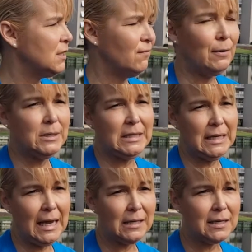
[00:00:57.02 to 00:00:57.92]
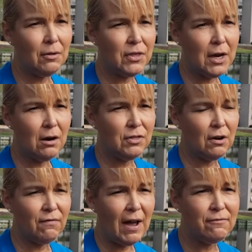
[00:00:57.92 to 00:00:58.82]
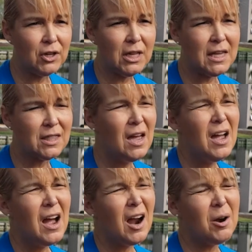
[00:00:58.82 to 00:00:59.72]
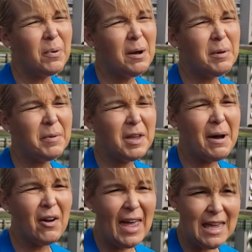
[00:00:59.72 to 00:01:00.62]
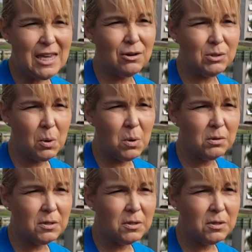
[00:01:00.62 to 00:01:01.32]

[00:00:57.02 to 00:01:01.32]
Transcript: I was to guess out there at their 5-foot length, are probably about 8 years old.